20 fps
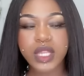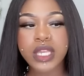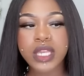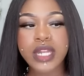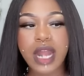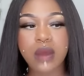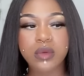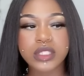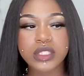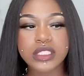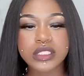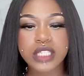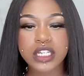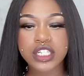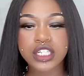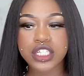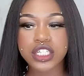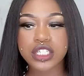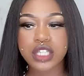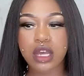and I really think
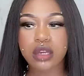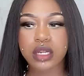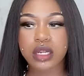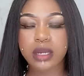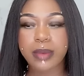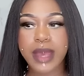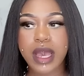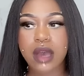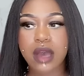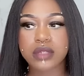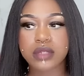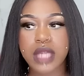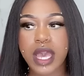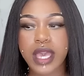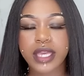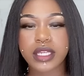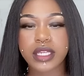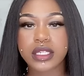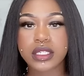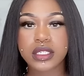she talking about
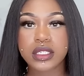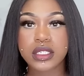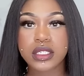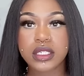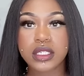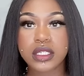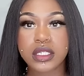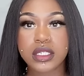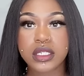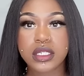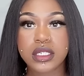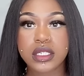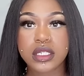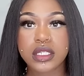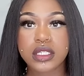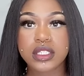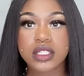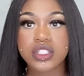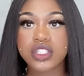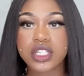like
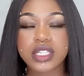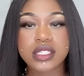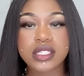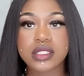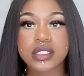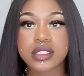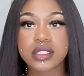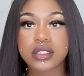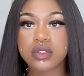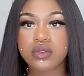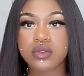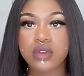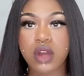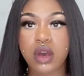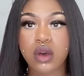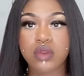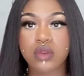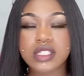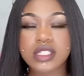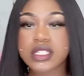just you
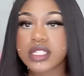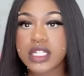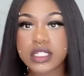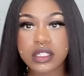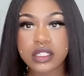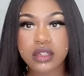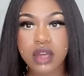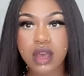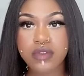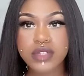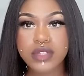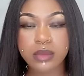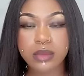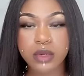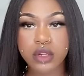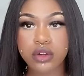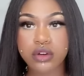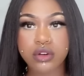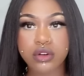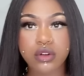know stealing off some of
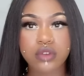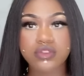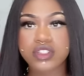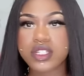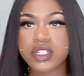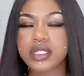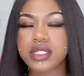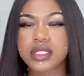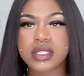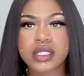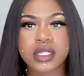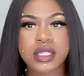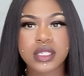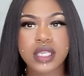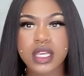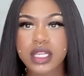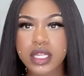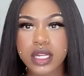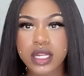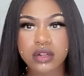the girls just
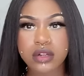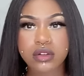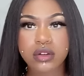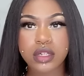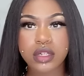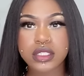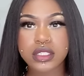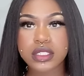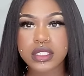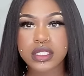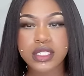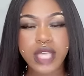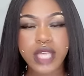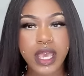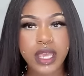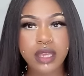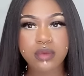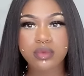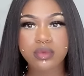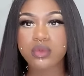kicking that girl under the
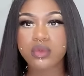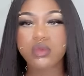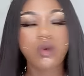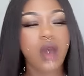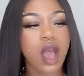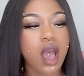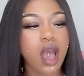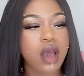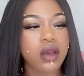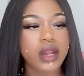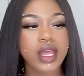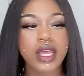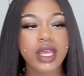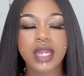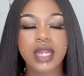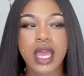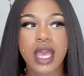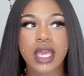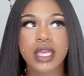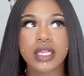table all that
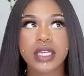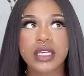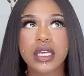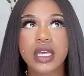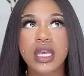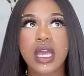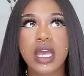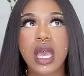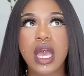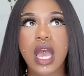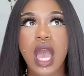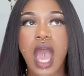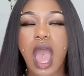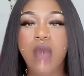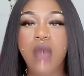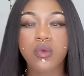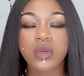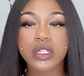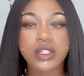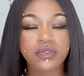like
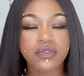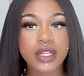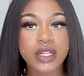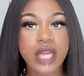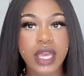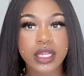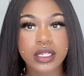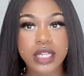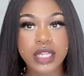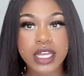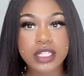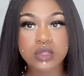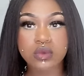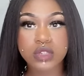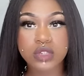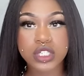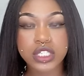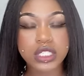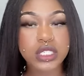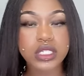i really feel like that's
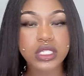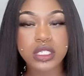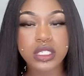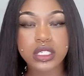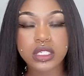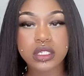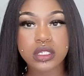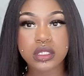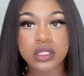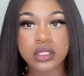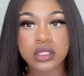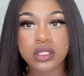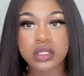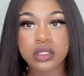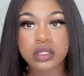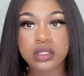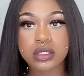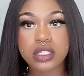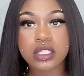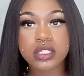what she
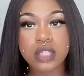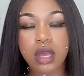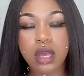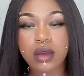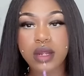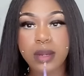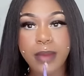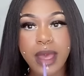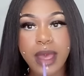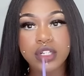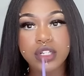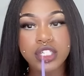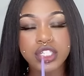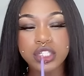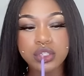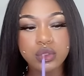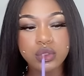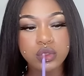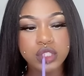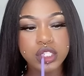is talking about and
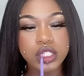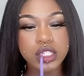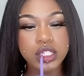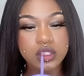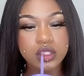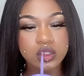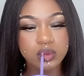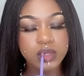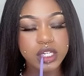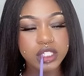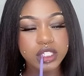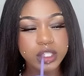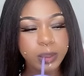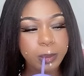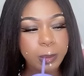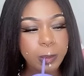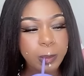she knew she did too much